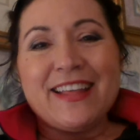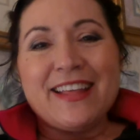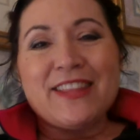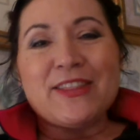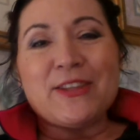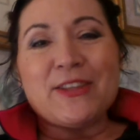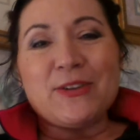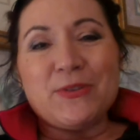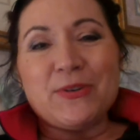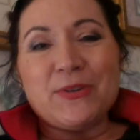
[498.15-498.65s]

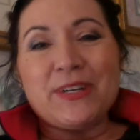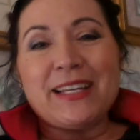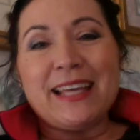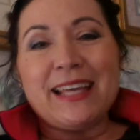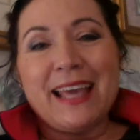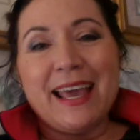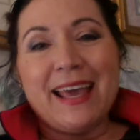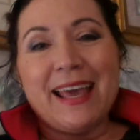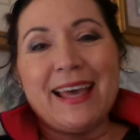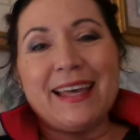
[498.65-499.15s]
The Lord
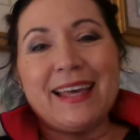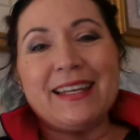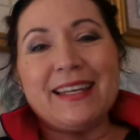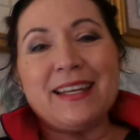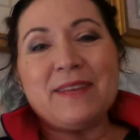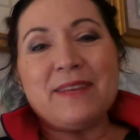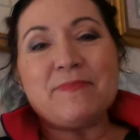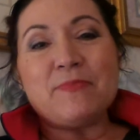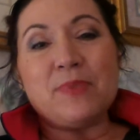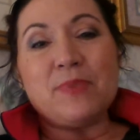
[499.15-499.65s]
can
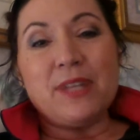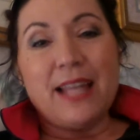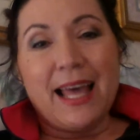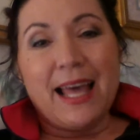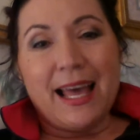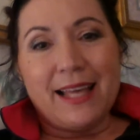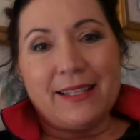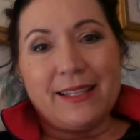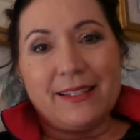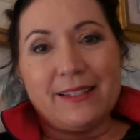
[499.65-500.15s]

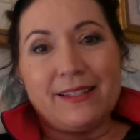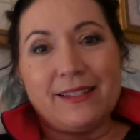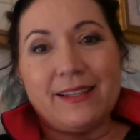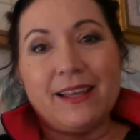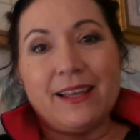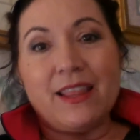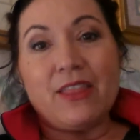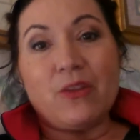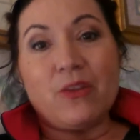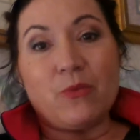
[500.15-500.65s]
bless
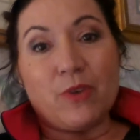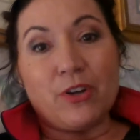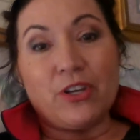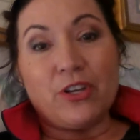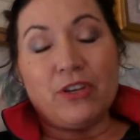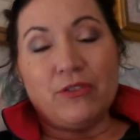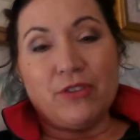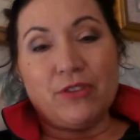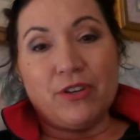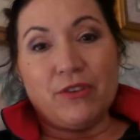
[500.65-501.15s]
the work
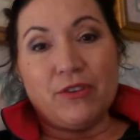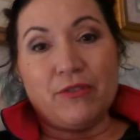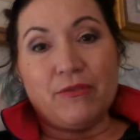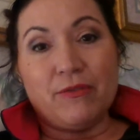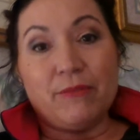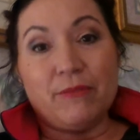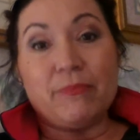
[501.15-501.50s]
you do,